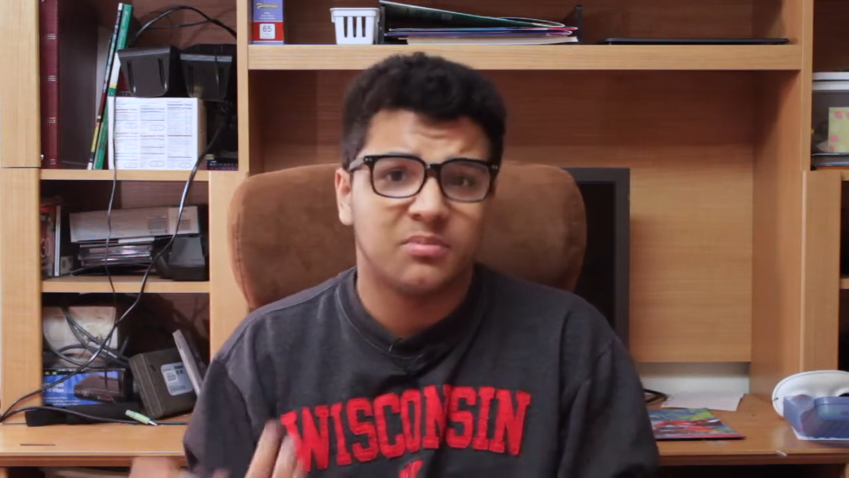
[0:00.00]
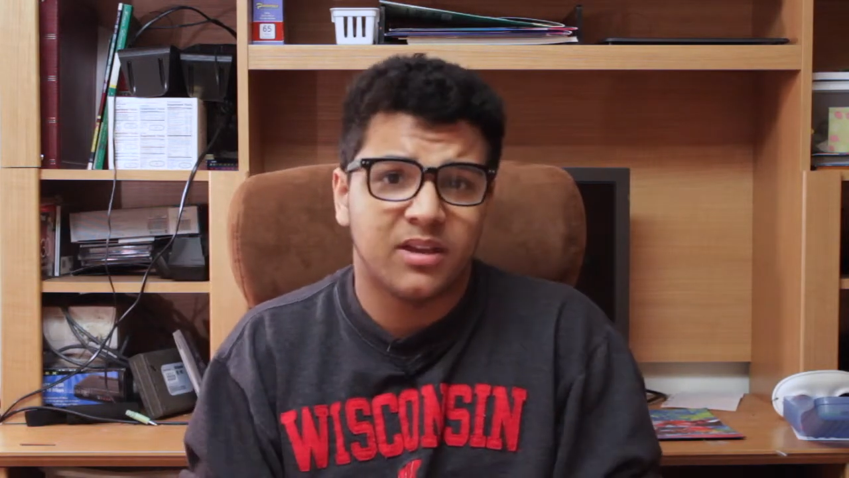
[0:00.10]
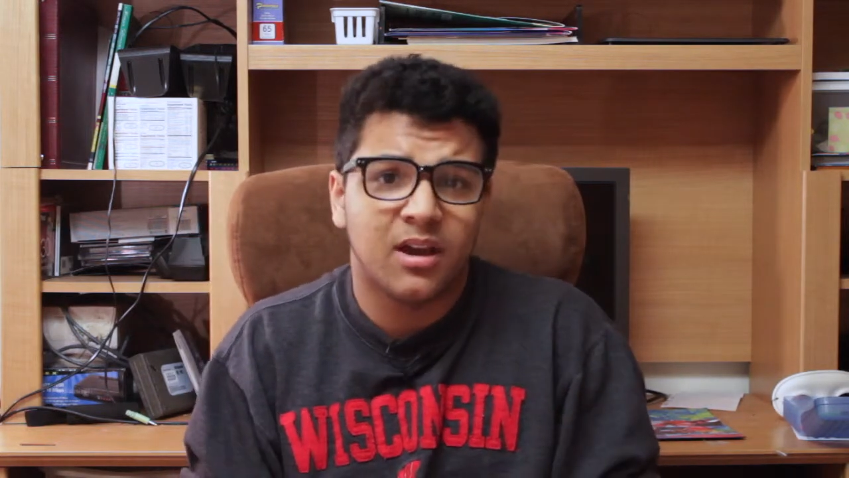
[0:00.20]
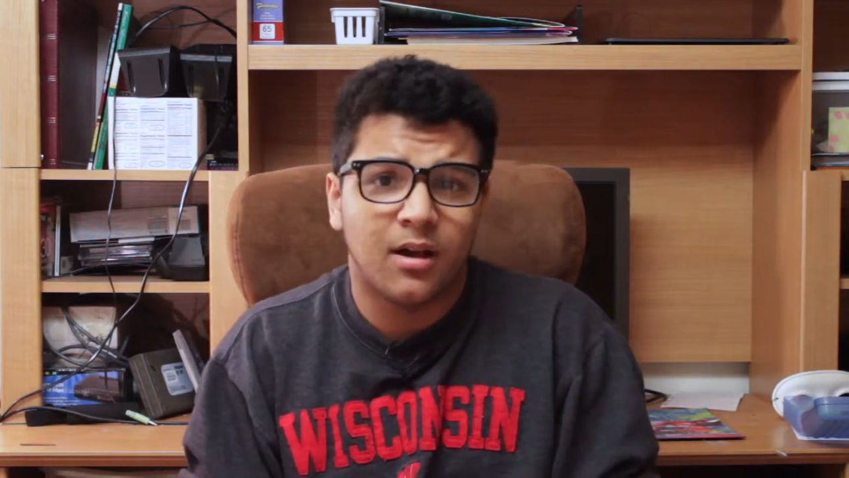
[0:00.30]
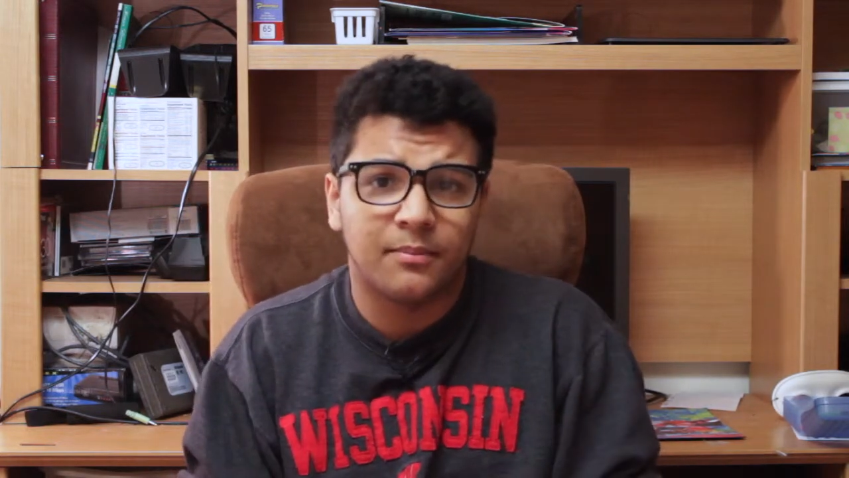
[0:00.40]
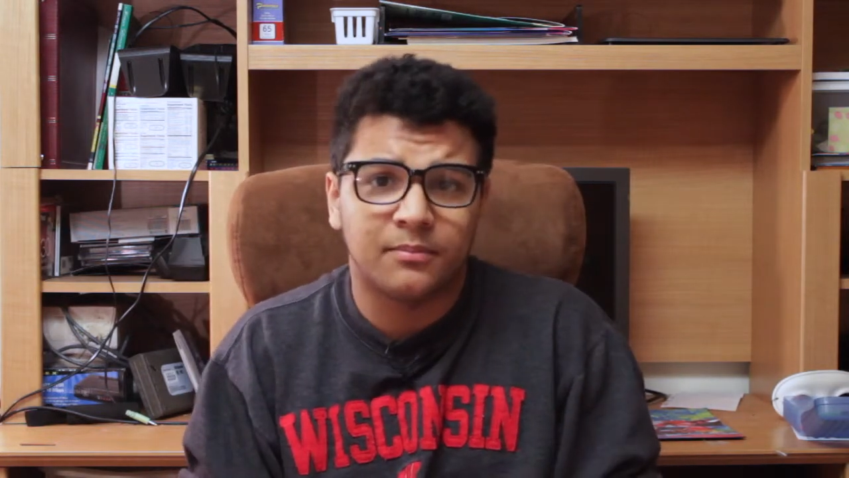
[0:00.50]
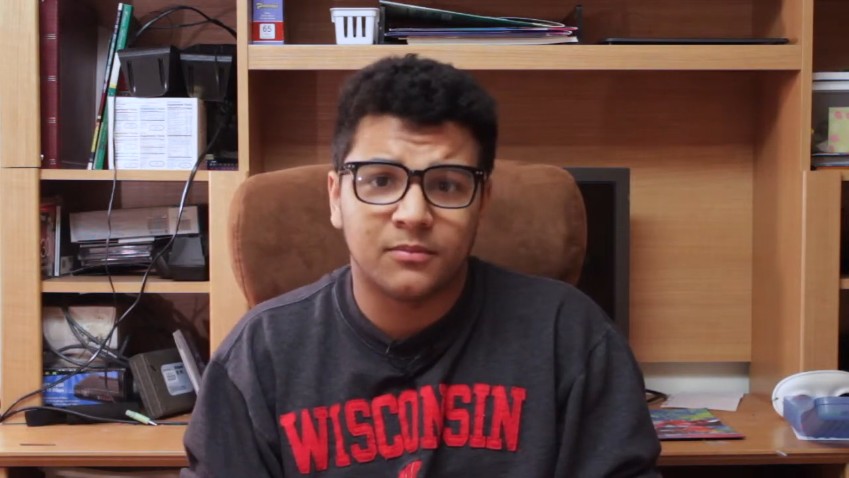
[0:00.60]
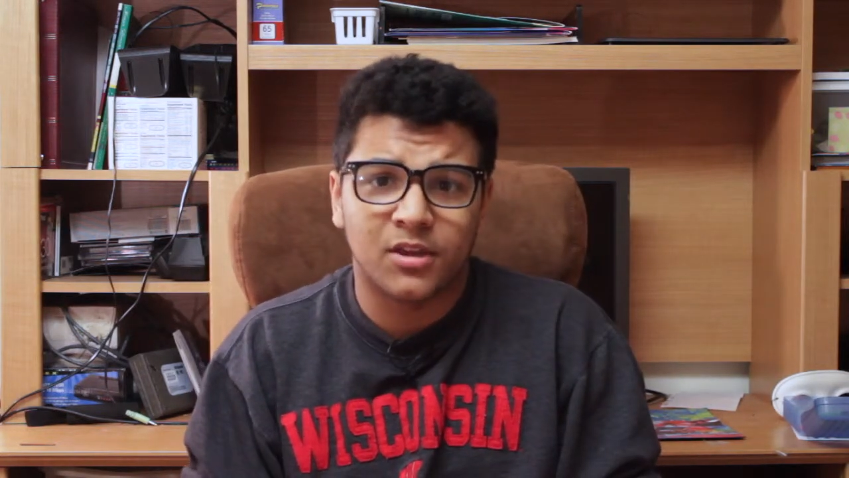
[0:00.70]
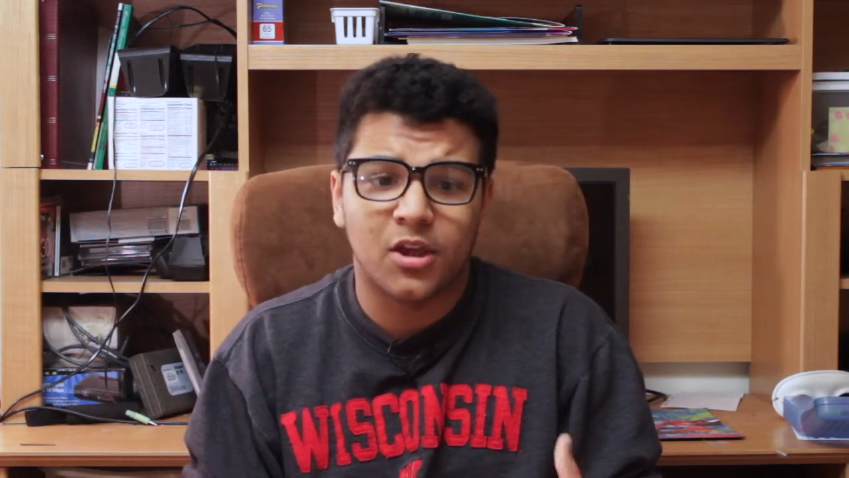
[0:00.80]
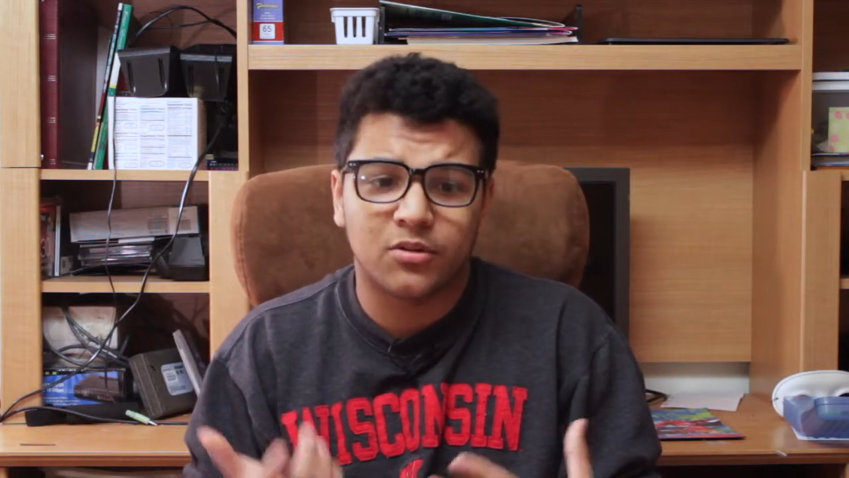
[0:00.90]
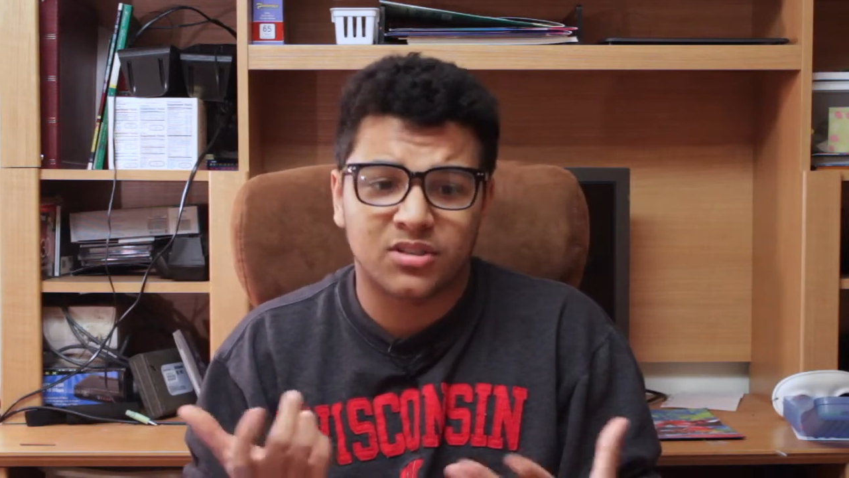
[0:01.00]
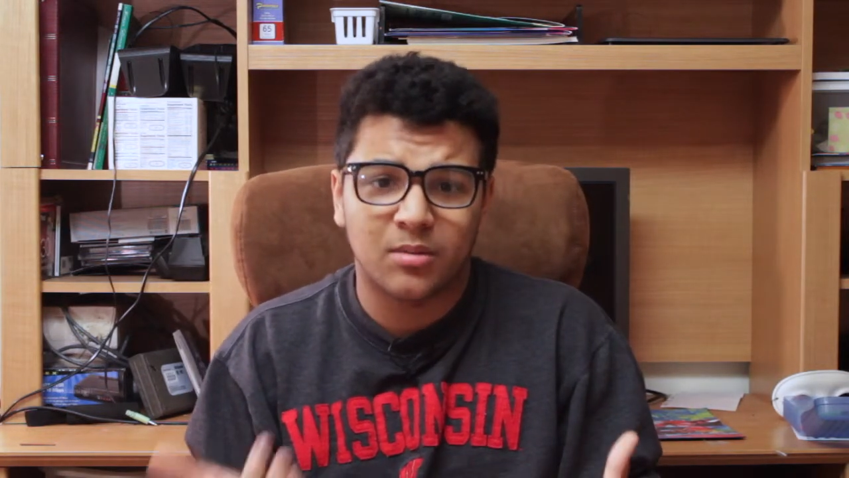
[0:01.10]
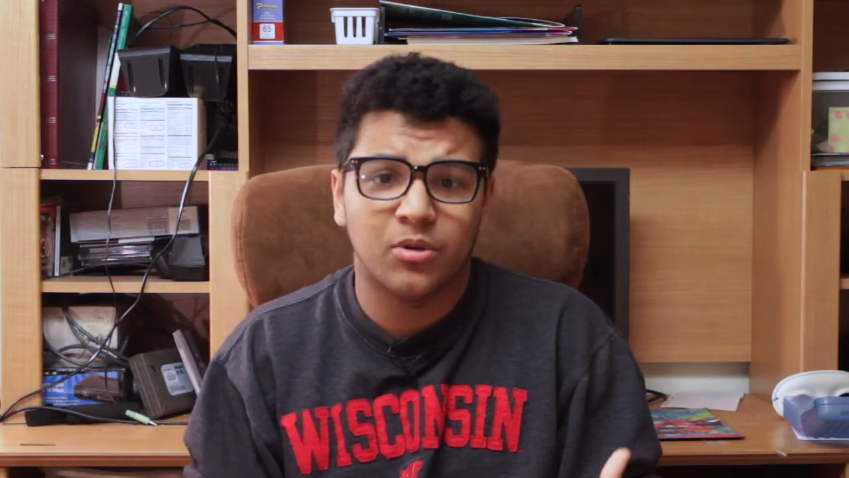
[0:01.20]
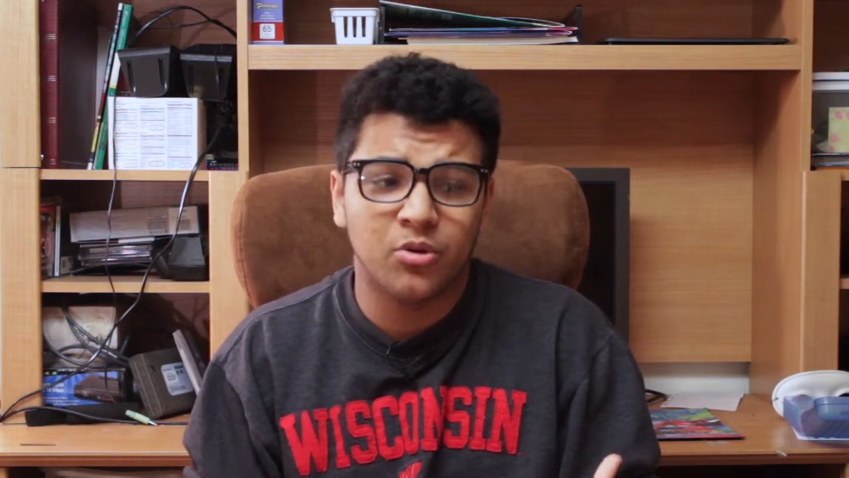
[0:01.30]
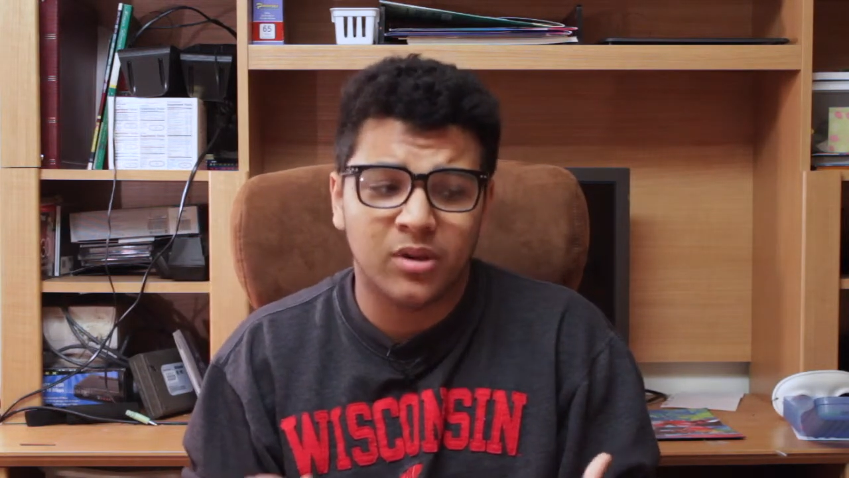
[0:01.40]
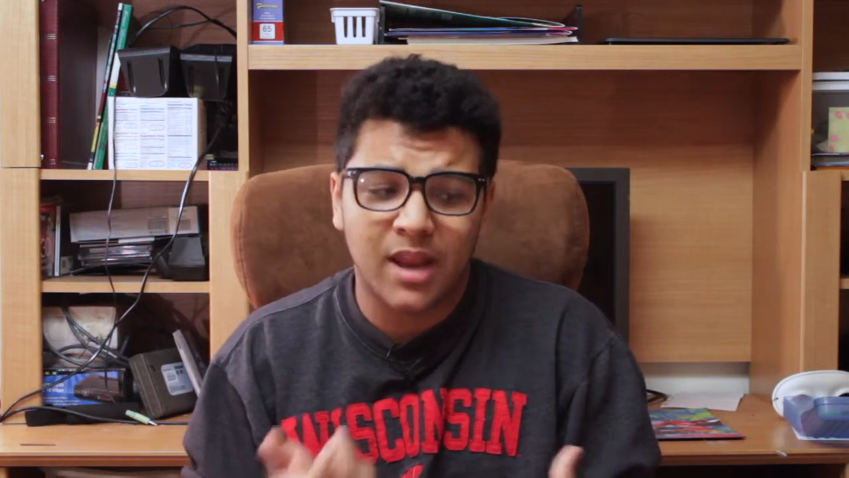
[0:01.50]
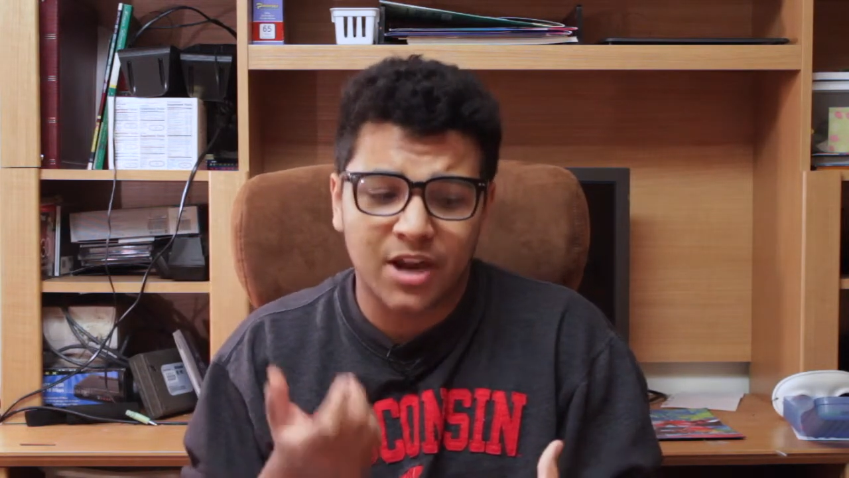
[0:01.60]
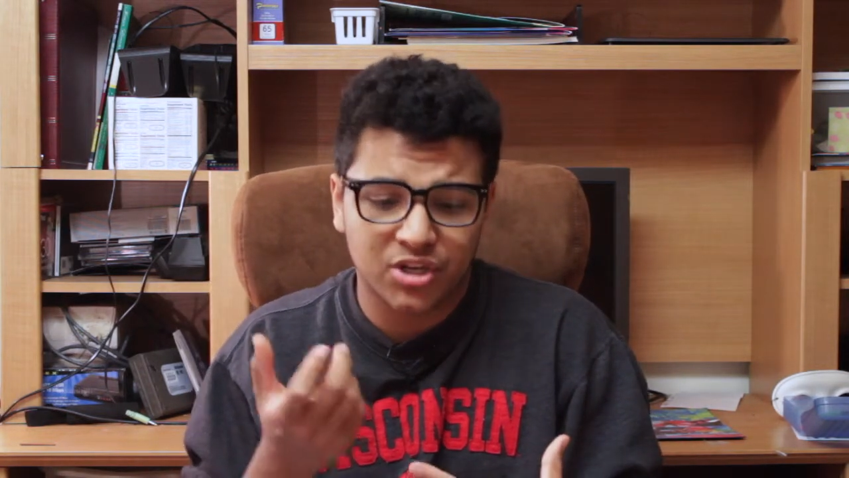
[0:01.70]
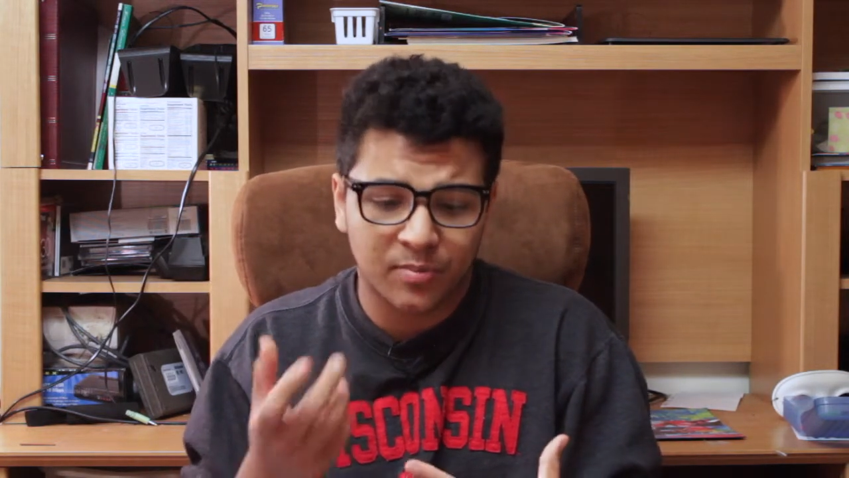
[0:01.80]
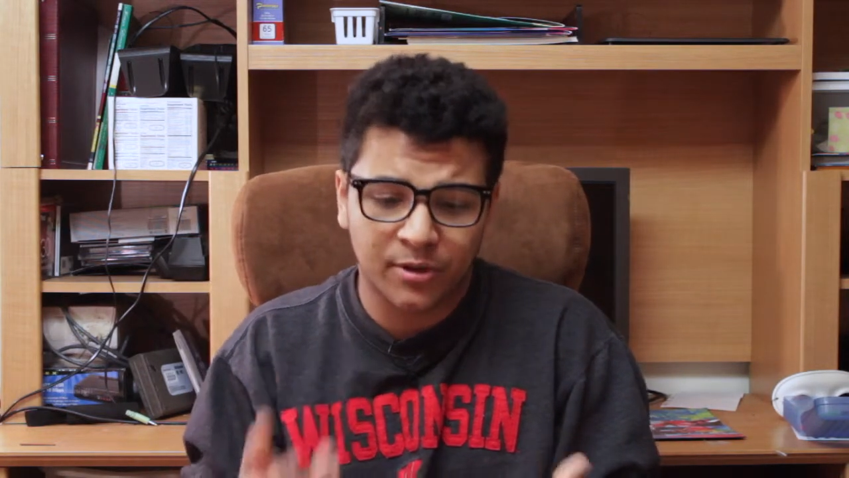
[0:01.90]
to become, you know, someone who can
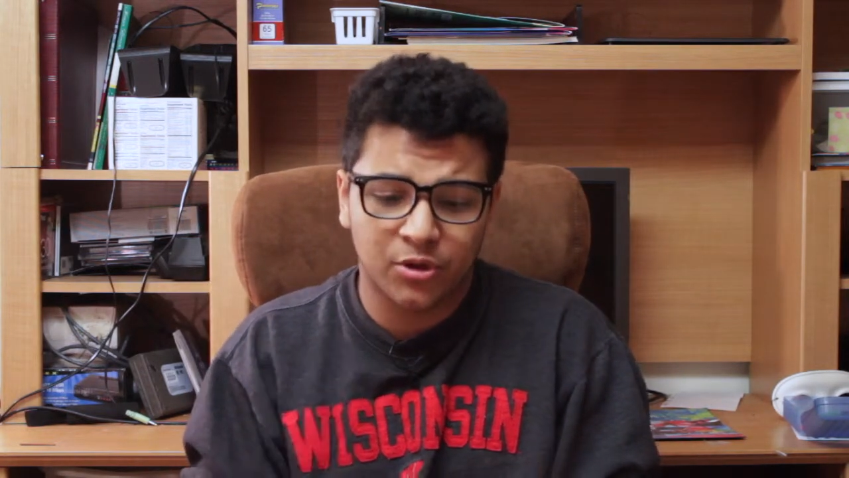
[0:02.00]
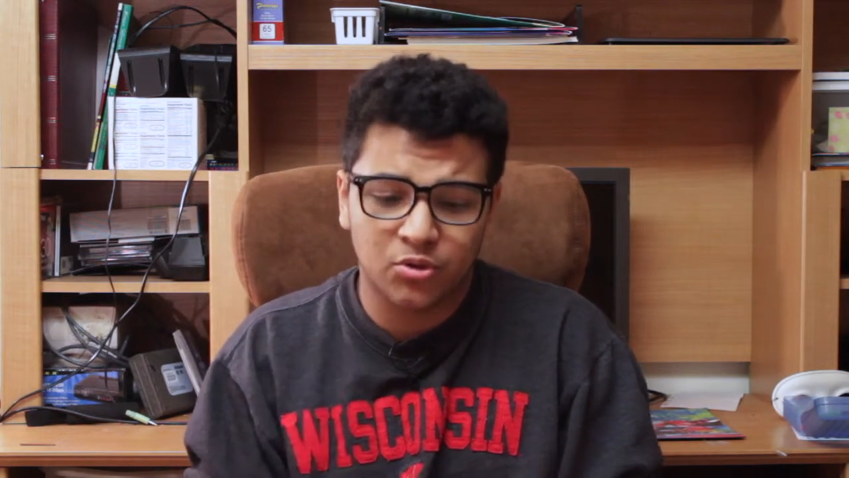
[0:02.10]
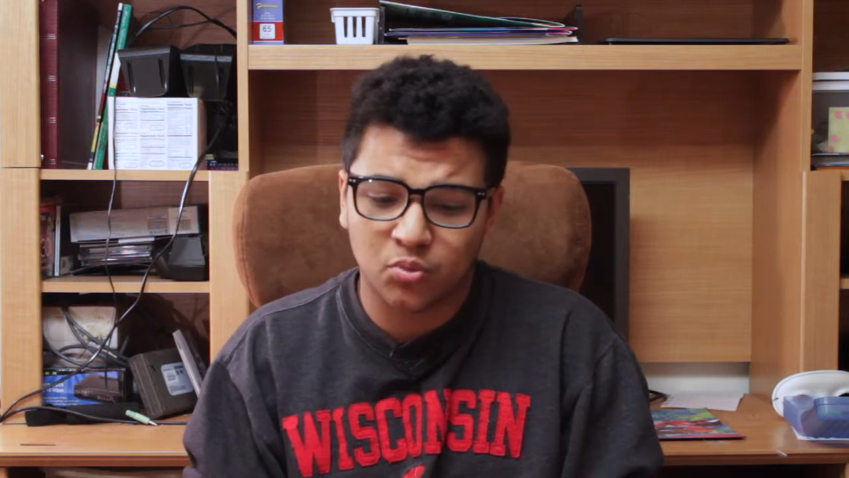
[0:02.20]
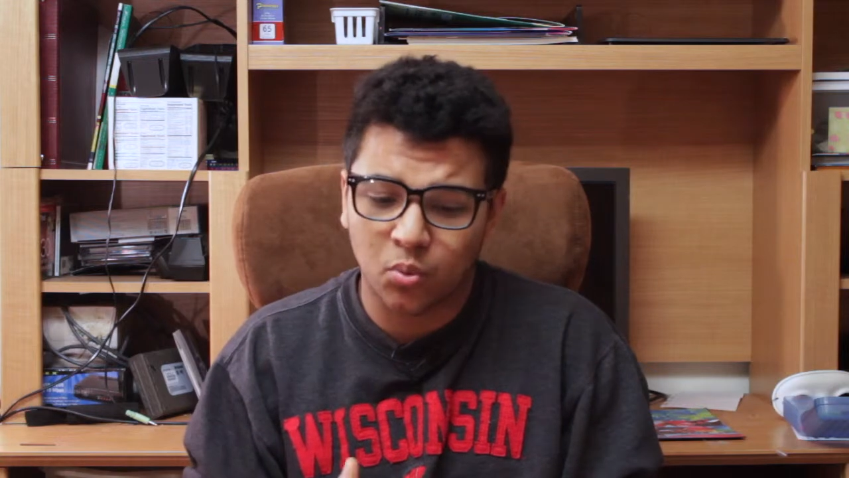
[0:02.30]
actually produce